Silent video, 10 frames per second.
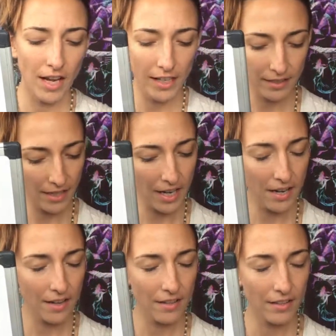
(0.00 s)

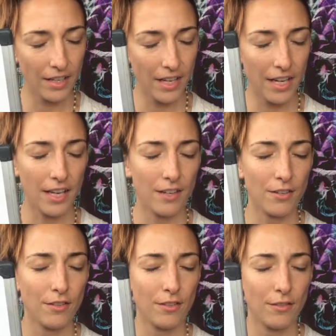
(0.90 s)
exhale
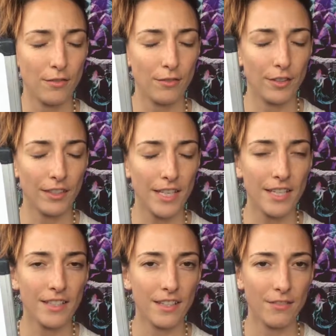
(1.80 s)
and
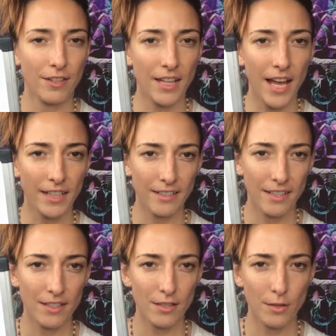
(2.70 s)
release and relax
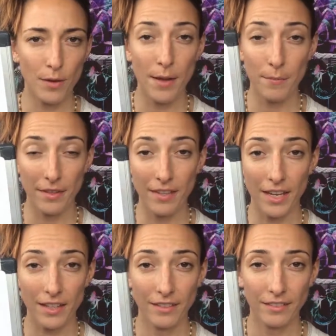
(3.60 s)
into
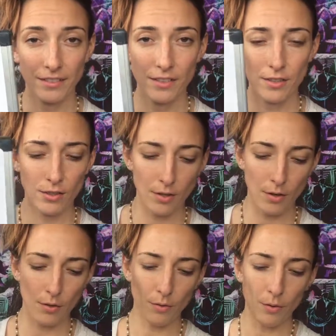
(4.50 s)
empathy.
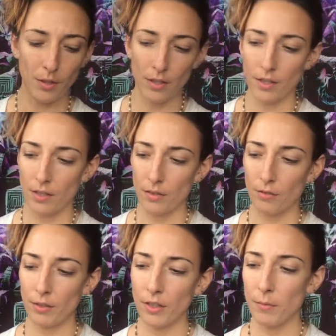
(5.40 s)
So
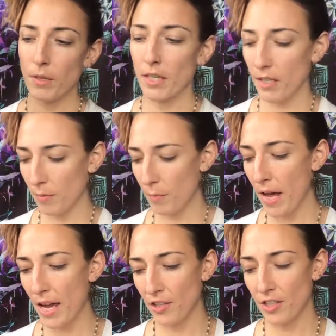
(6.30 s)
really being
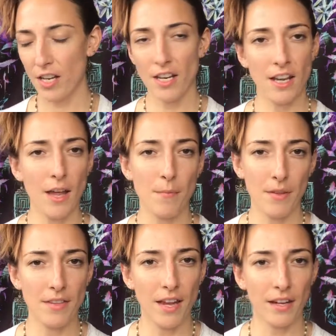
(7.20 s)
compassionate and
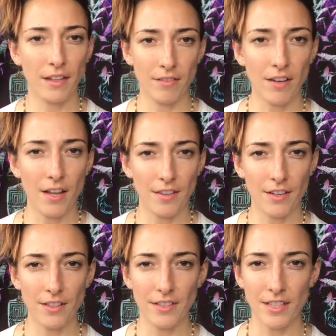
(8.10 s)
empathetic of
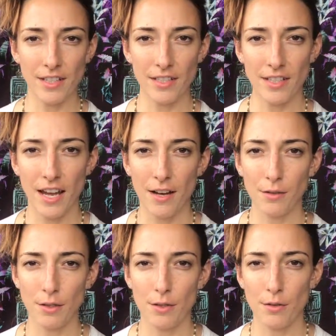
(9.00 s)
others is
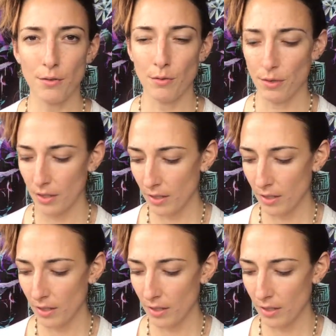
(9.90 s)
how you